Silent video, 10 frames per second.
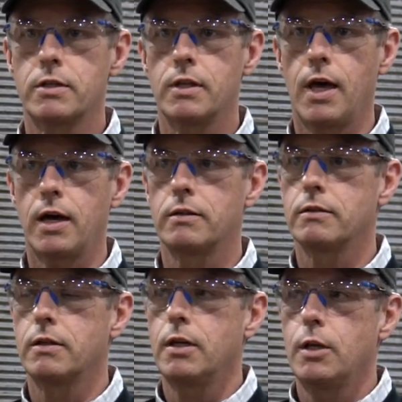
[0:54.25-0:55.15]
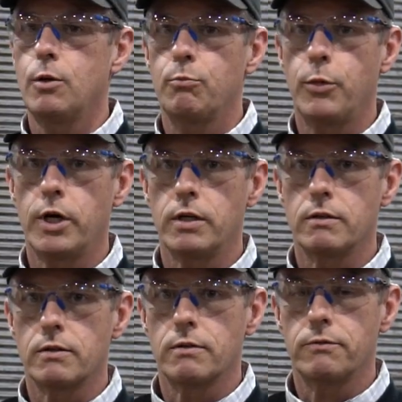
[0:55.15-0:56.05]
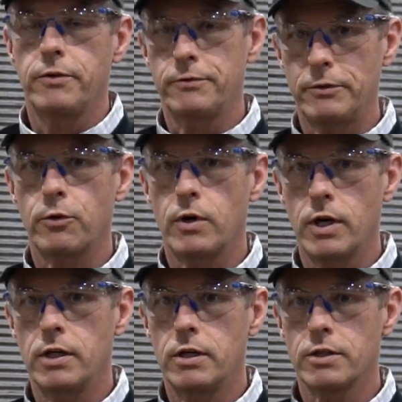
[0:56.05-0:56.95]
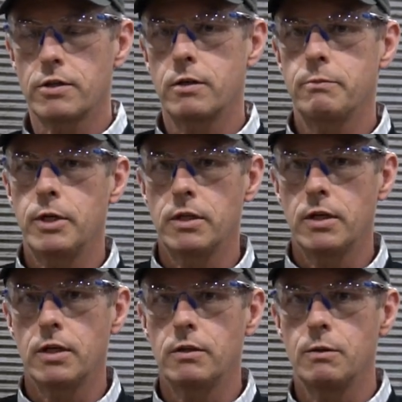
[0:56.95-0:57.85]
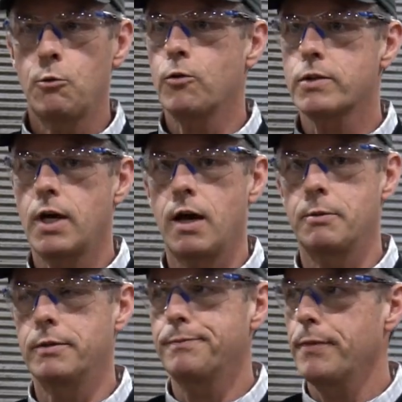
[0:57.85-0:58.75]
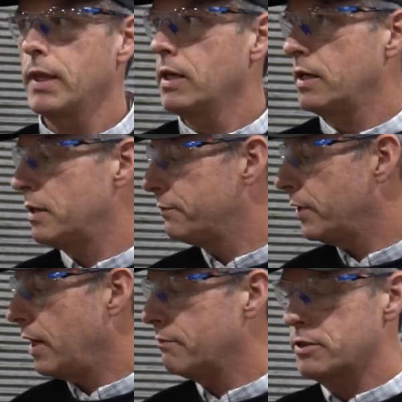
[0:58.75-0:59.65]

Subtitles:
to that, but 5,400 is going to be the most common. And if you have a